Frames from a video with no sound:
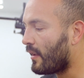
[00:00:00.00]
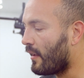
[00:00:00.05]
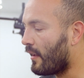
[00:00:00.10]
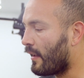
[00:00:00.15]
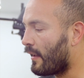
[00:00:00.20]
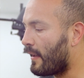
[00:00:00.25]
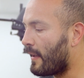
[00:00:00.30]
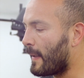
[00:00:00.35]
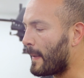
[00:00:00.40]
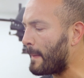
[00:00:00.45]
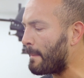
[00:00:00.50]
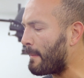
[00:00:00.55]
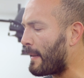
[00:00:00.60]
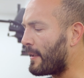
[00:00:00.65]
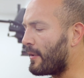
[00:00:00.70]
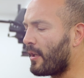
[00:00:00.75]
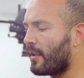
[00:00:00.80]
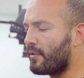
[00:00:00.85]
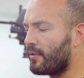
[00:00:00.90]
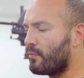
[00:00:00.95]

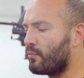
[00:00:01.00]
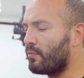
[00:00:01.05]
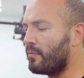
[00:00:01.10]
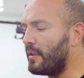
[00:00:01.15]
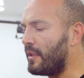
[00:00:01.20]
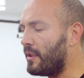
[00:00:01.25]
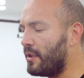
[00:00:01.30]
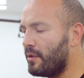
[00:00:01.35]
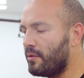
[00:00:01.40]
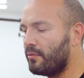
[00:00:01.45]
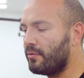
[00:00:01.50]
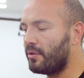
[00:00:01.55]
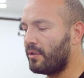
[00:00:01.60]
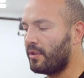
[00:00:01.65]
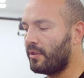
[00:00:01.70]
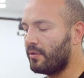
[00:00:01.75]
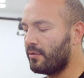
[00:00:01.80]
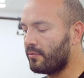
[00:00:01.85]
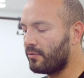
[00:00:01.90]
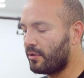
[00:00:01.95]
Another
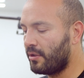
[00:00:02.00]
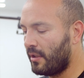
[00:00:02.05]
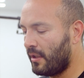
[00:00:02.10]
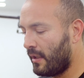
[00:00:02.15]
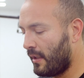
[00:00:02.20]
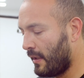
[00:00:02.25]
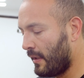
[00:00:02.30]
huge